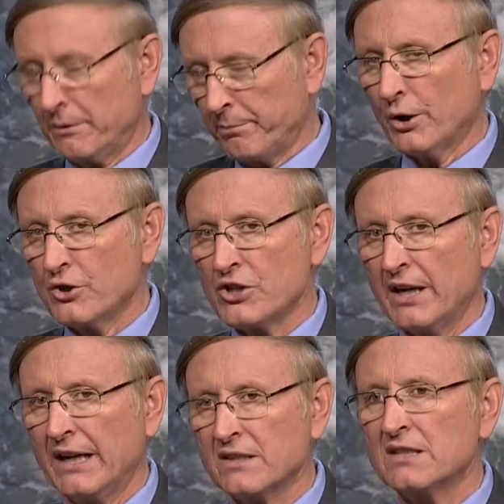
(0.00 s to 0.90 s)
Persia
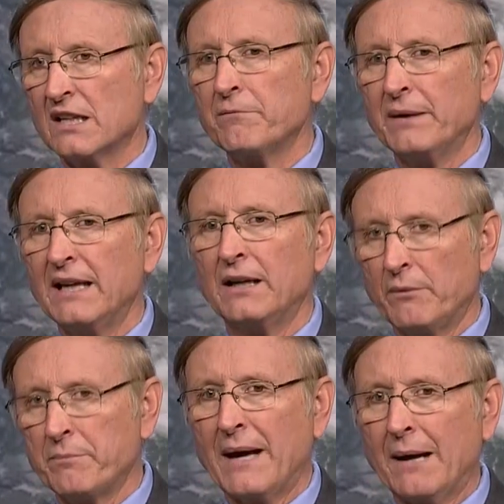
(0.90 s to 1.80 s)
instead of beginning
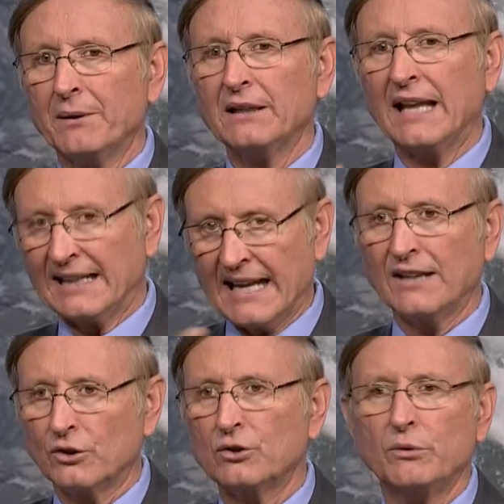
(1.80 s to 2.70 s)
with Babylon like
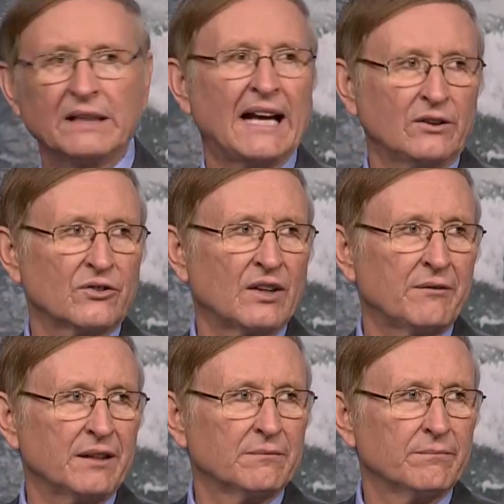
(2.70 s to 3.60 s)
Daniel 2 and Daniel
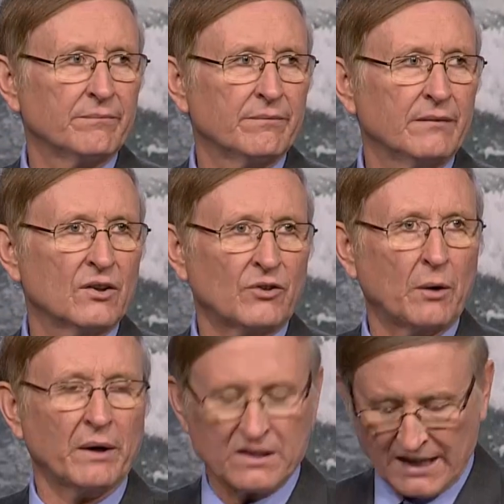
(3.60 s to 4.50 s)
7. You say,
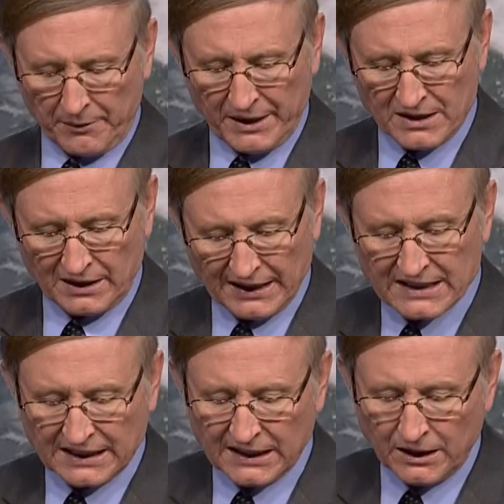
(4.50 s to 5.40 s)
what is that reason? Let's
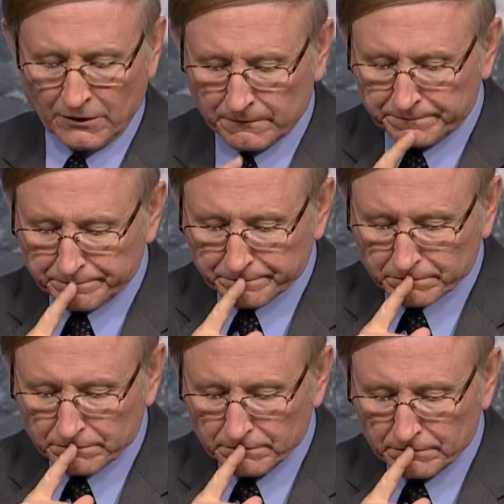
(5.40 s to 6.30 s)
continue.
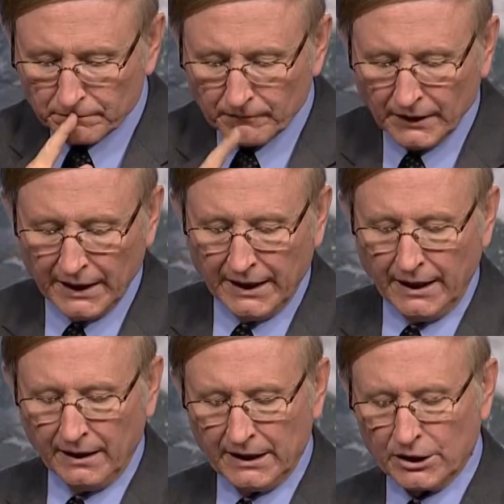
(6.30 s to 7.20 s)

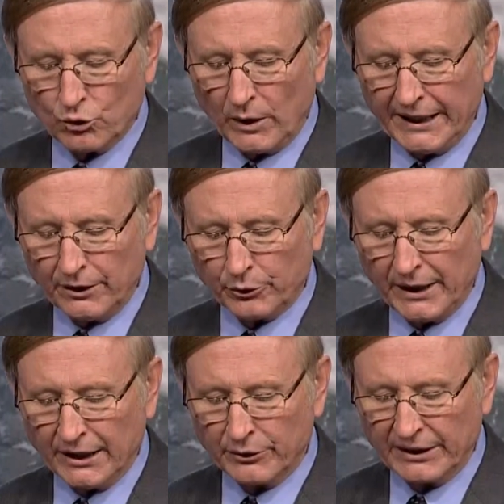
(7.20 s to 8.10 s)
The
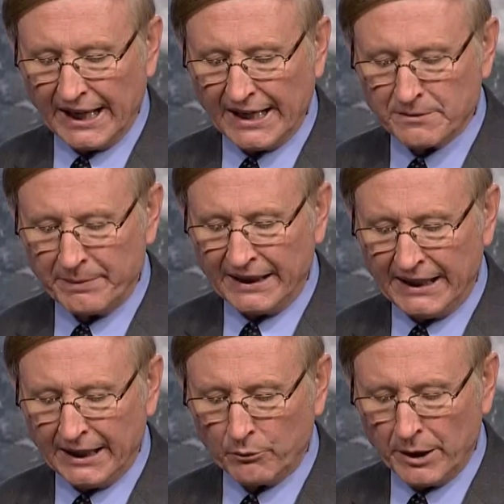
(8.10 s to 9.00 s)
2300 days
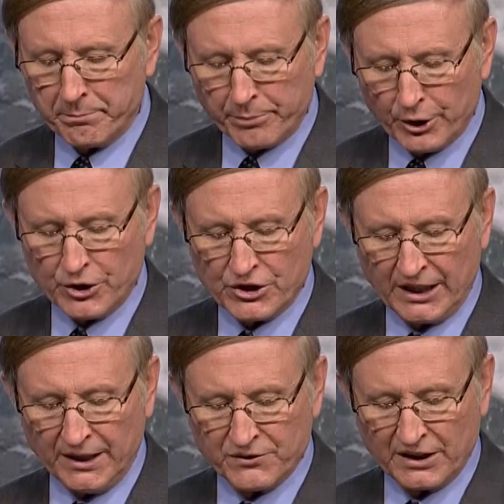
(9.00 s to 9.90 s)
begin when Persia
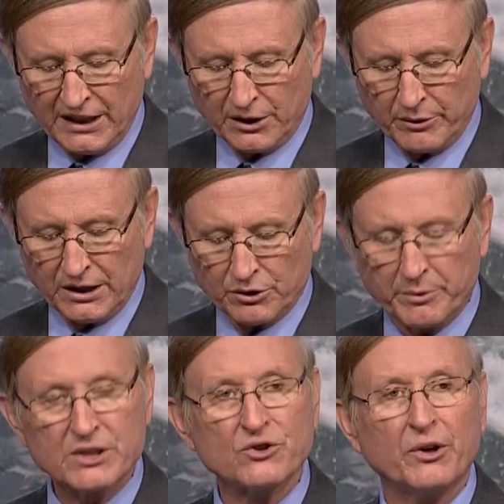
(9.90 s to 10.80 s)
gives the decree to
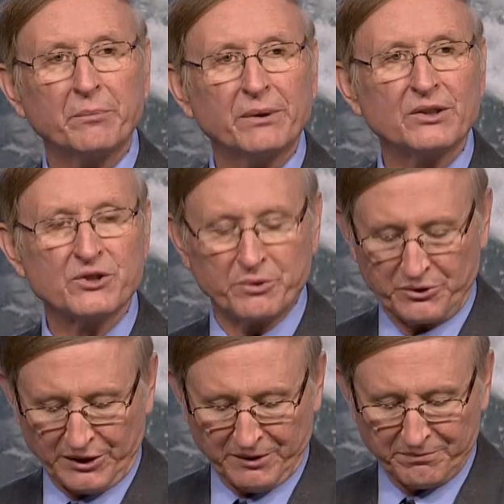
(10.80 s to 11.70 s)
restore and build
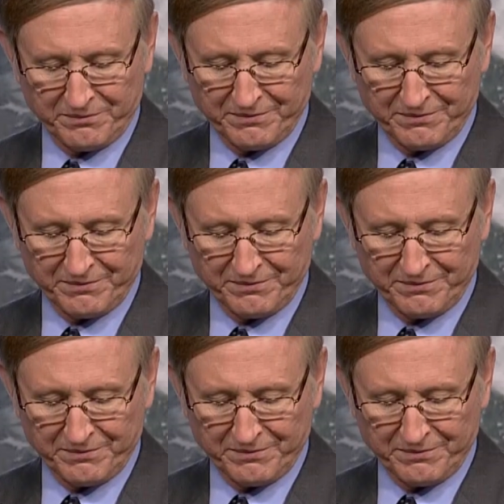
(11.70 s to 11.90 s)
Jerusalem.